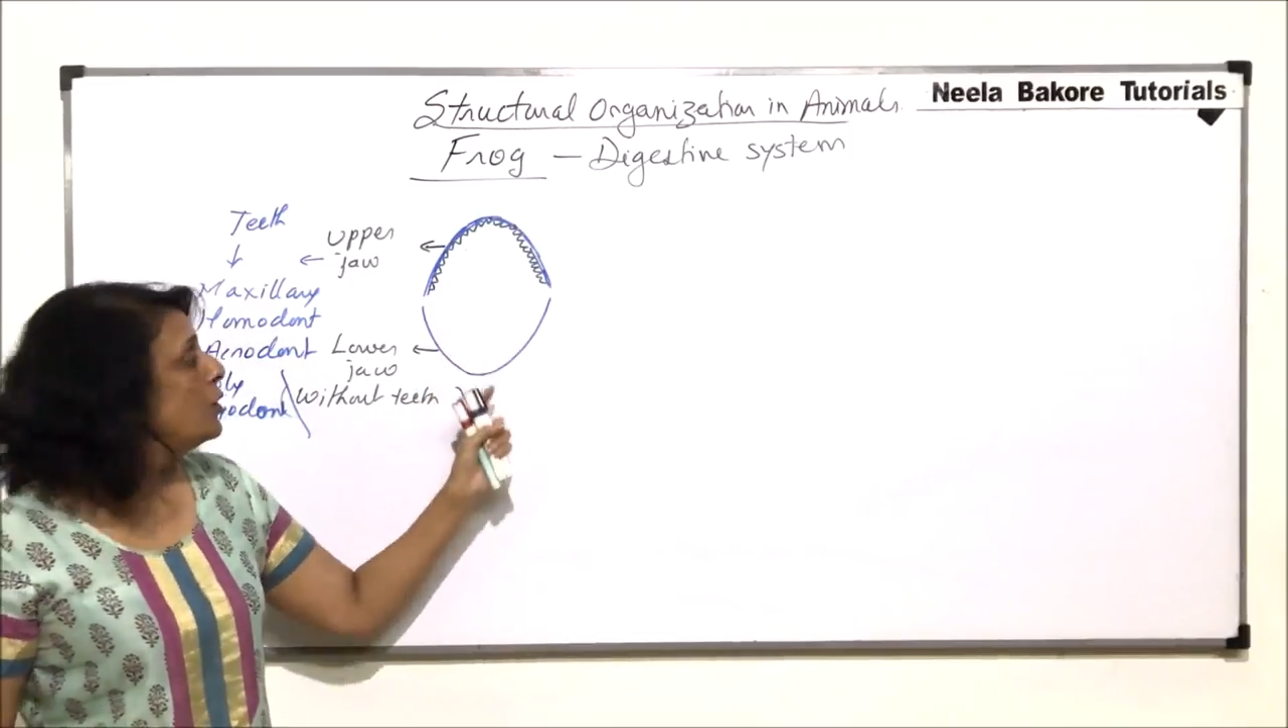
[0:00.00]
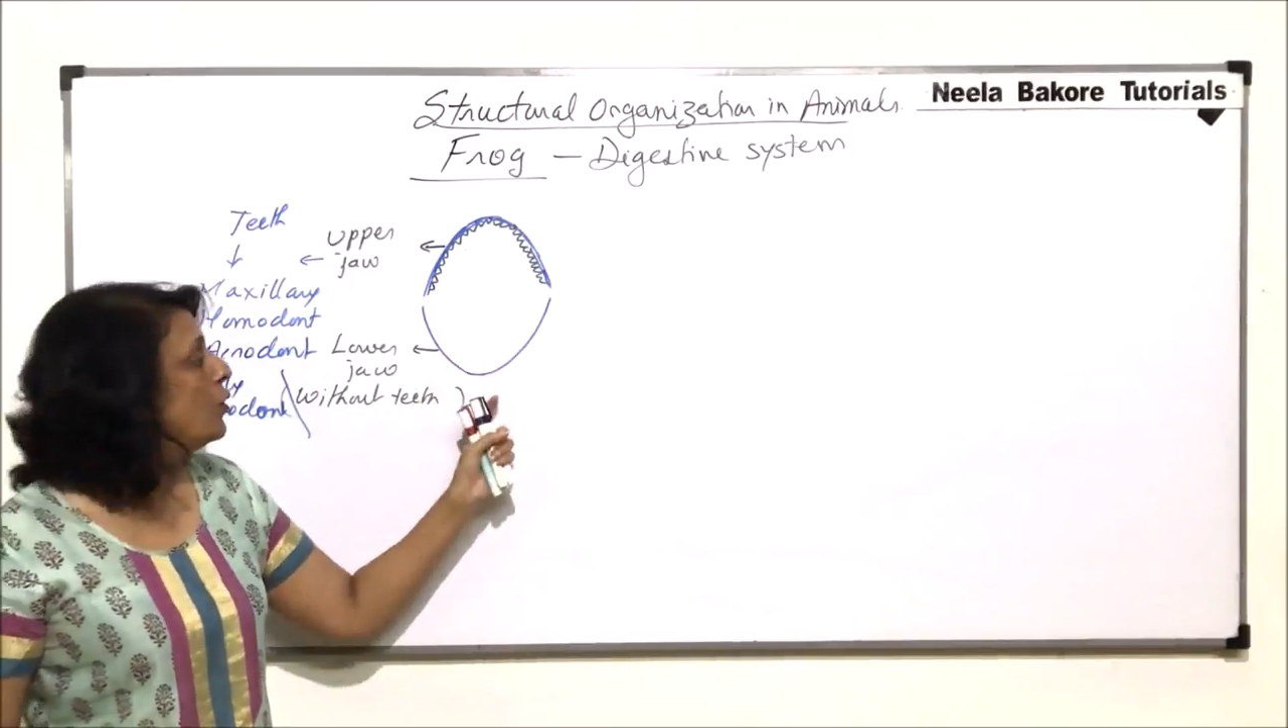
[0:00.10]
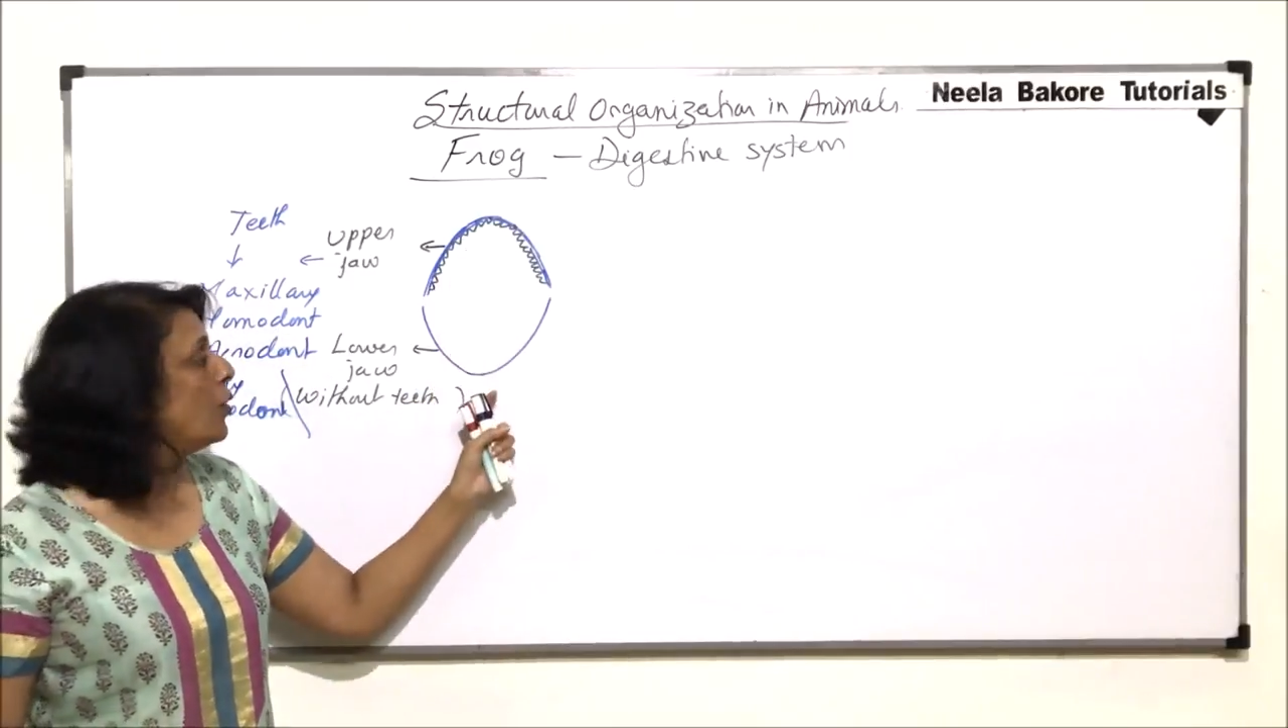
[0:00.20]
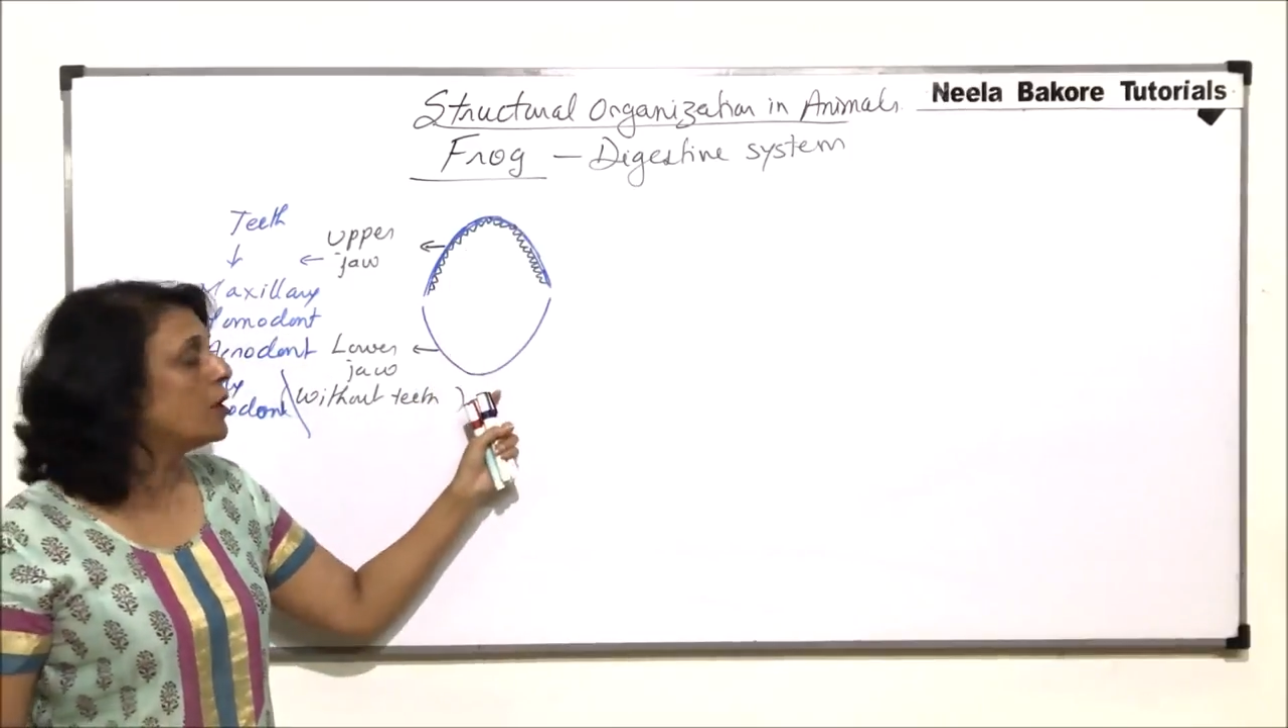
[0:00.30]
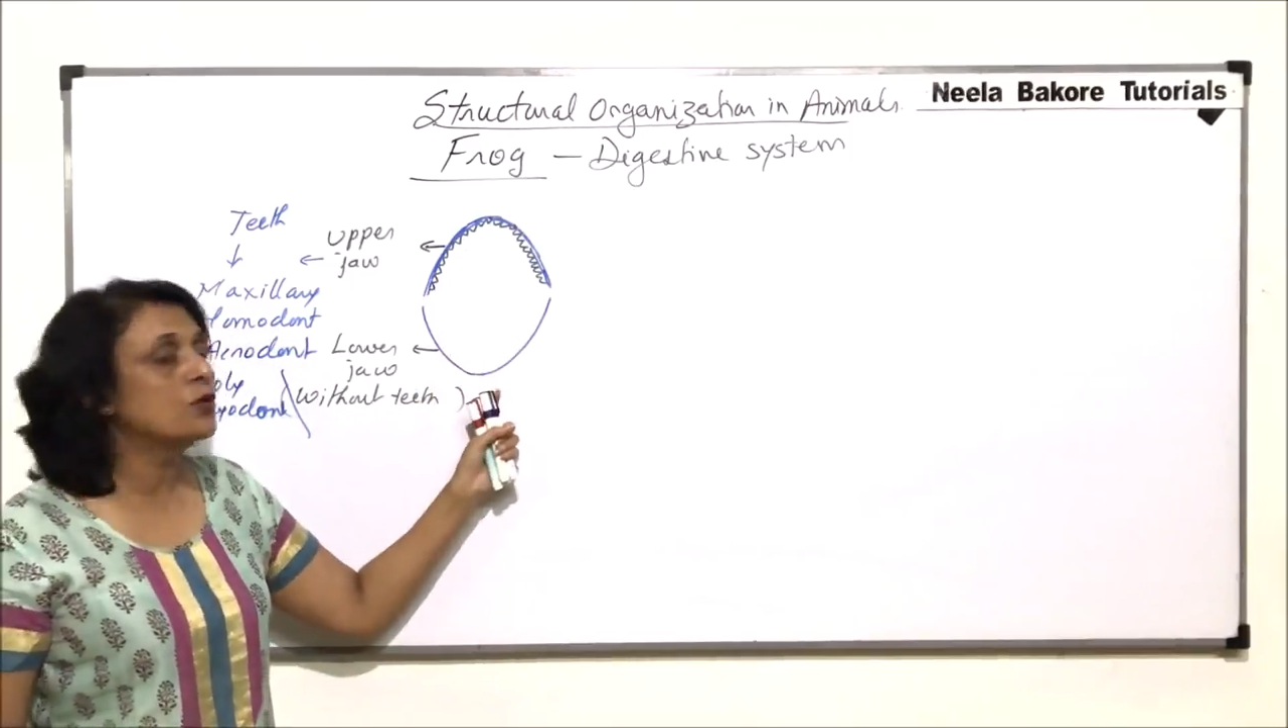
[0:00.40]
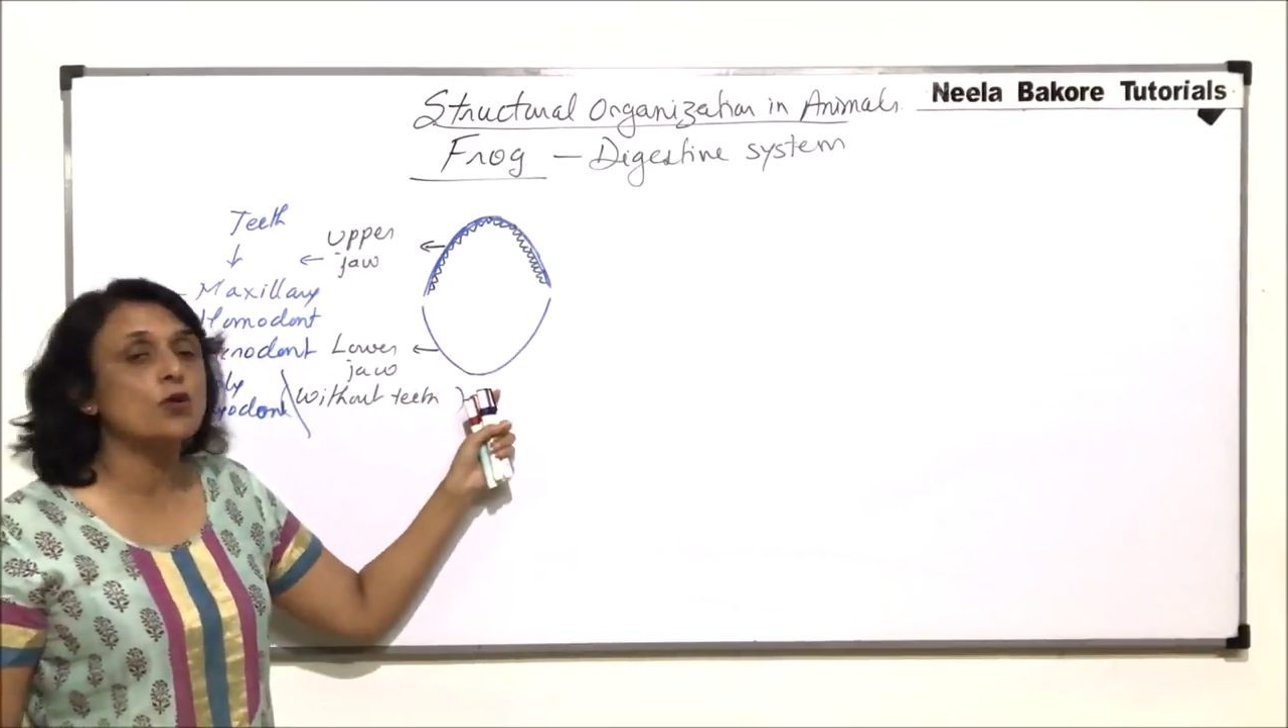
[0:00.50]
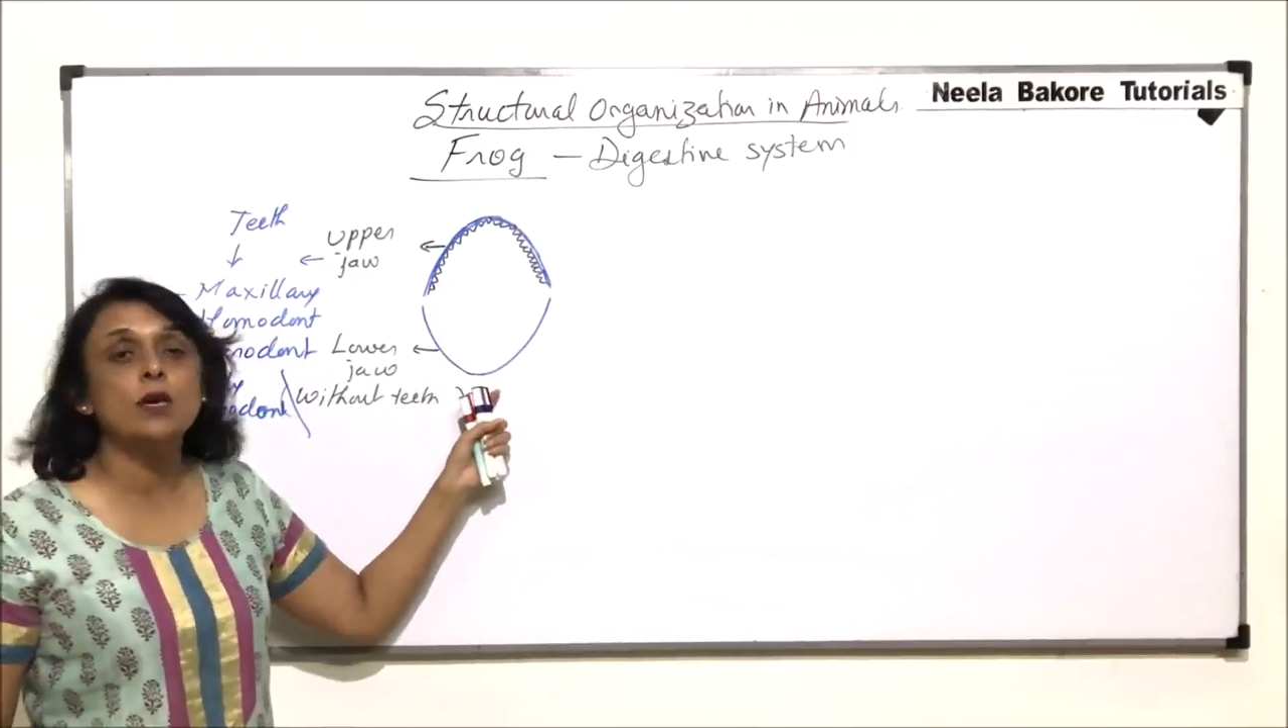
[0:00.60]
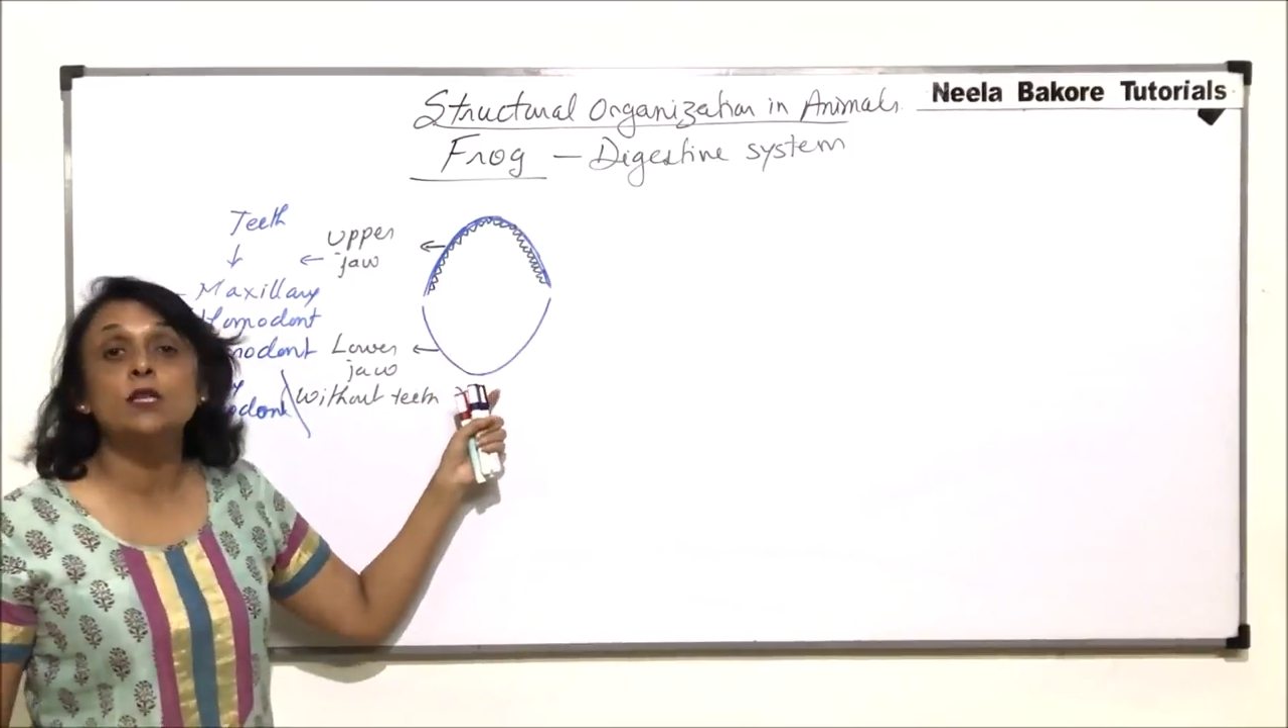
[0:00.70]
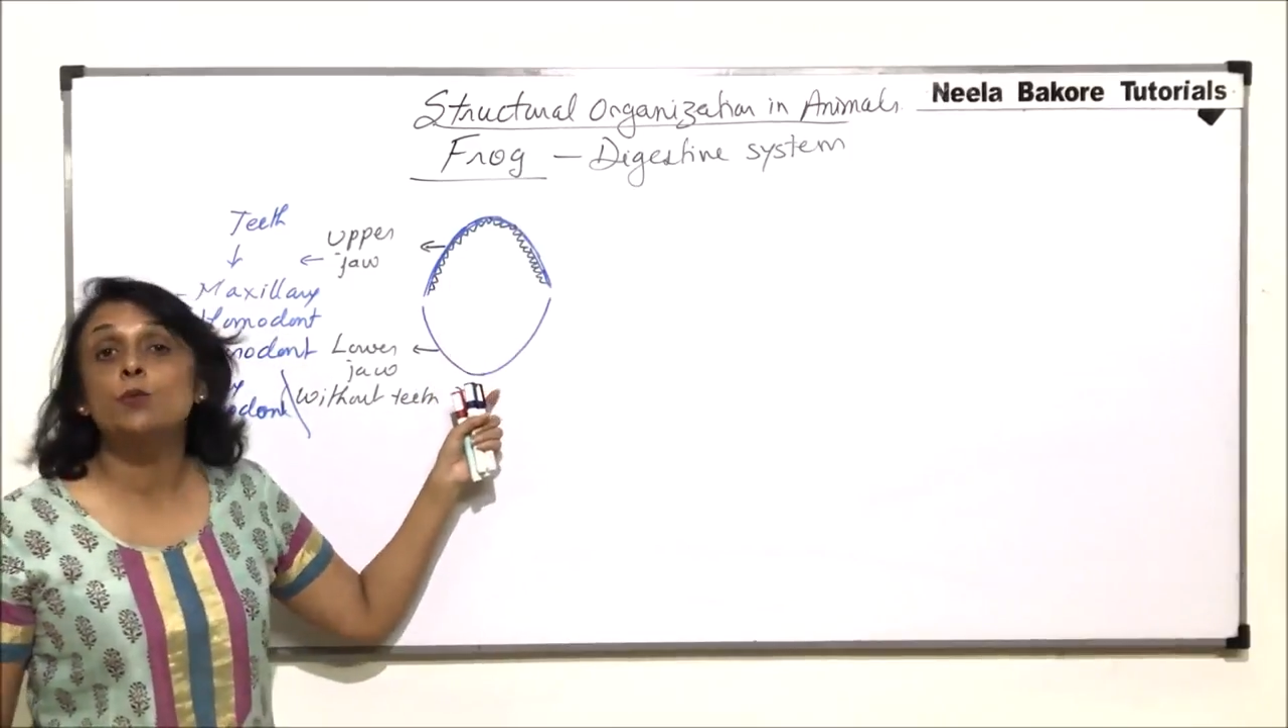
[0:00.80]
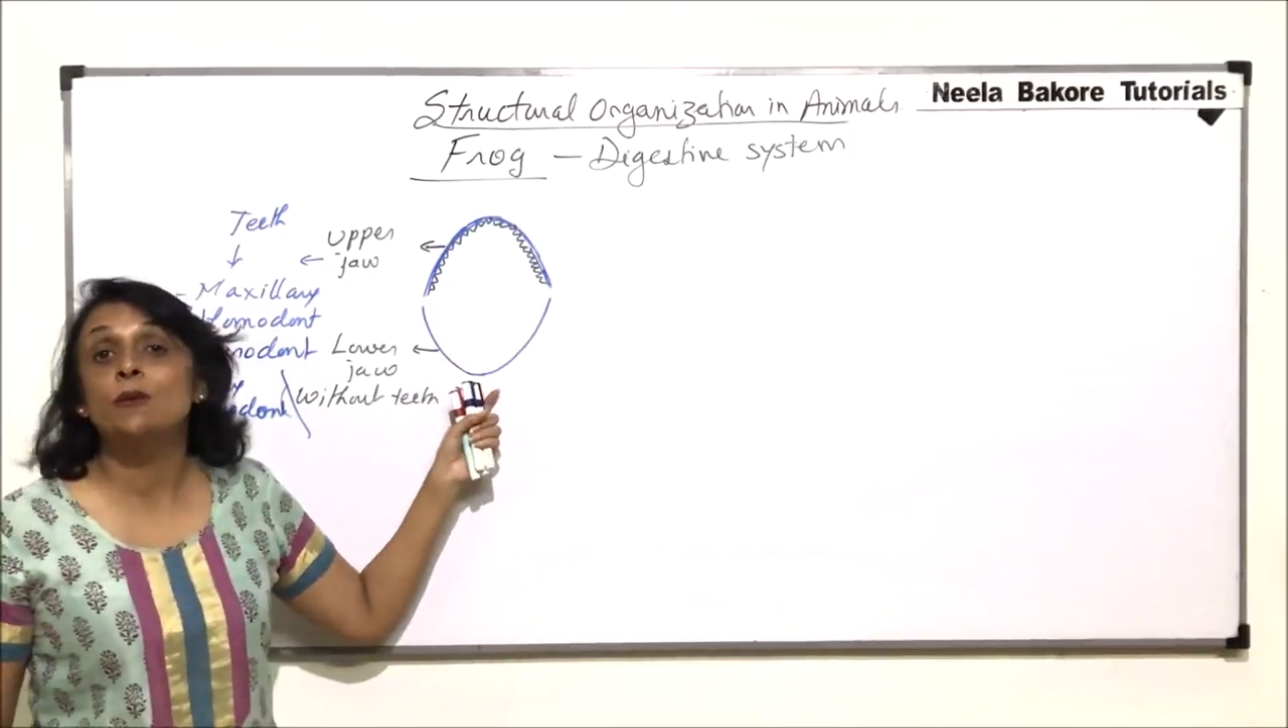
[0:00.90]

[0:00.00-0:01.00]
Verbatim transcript: Lower jaw is